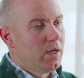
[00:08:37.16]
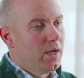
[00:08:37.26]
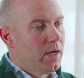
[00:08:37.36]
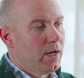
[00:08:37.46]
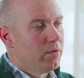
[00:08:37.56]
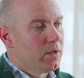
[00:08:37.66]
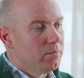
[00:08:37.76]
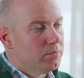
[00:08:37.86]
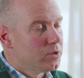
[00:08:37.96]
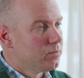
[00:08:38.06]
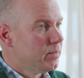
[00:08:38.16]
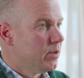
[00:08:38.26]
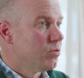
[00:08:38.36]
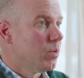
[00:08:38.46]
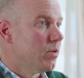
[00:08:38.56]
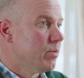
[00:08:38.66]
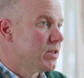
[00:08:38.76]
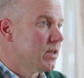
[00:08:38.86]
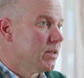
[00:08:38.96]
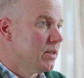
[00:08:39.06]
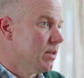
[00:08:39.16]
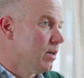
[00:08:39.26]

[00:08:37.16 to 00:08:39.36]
outcomes, and it's one that we studied in